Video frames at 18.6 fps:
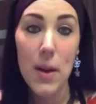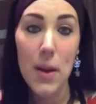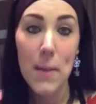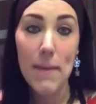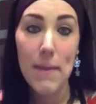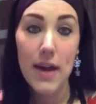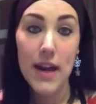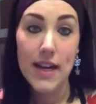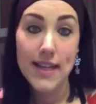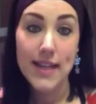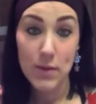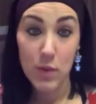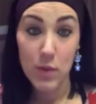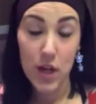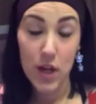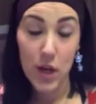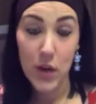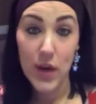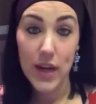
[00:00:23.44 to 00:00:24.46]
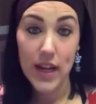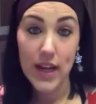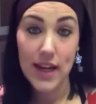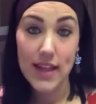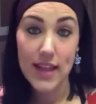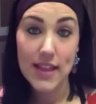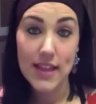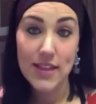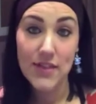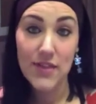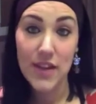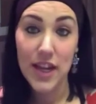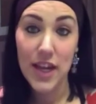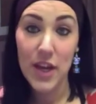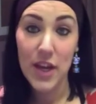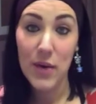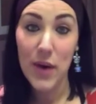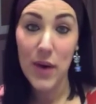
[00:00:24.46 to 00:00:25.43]
but I did want to go ahead and get this
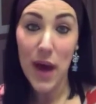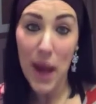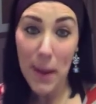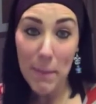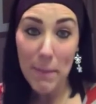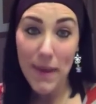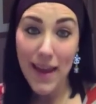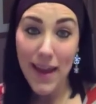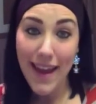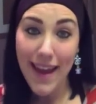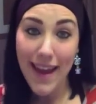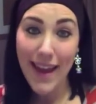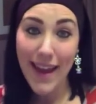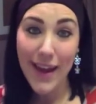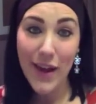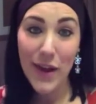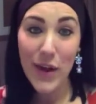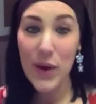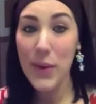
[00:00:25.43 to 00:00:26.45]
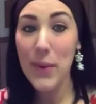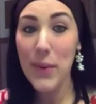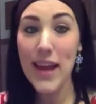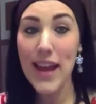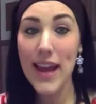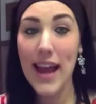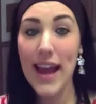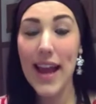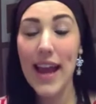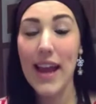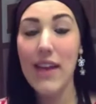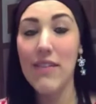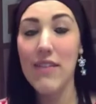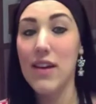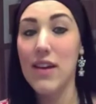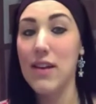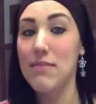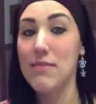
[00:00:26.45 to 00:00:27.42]
video up and going. I
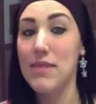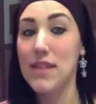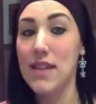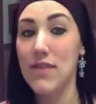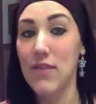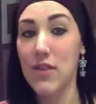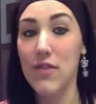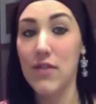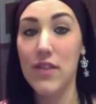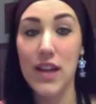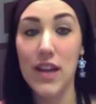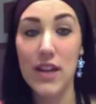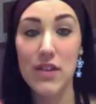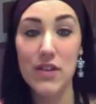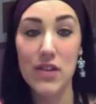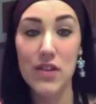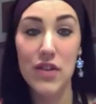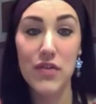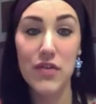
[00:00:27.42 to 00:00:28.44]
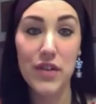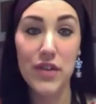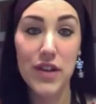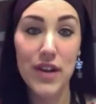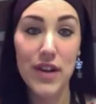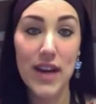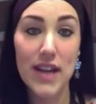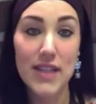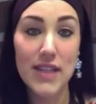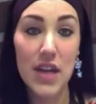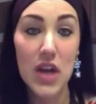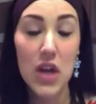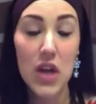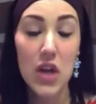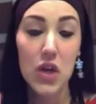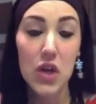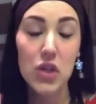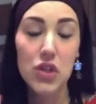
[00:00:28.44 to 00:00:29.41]
have um, several videos to do for you guys.
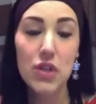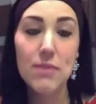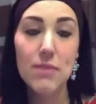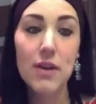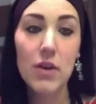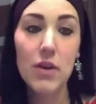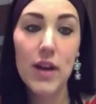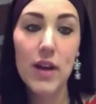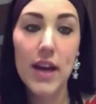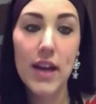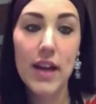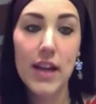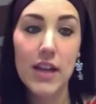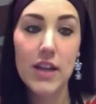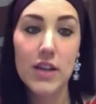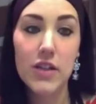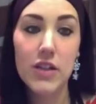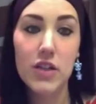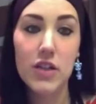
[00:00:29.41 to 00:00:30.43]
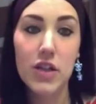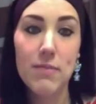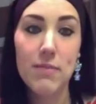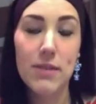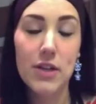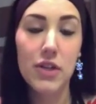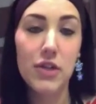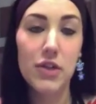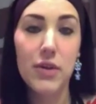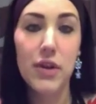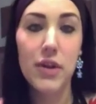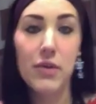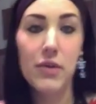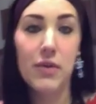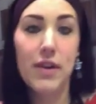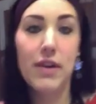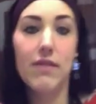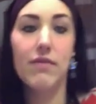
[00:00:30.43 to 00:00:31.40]
So let me go ahead and start by showing
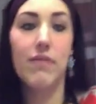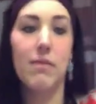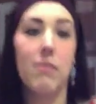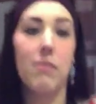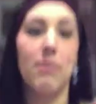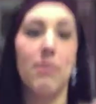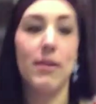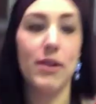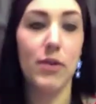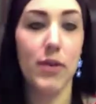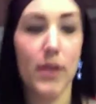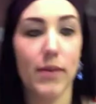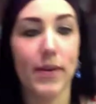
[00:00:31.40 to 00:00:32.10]
you, kind of, I'm on my toilet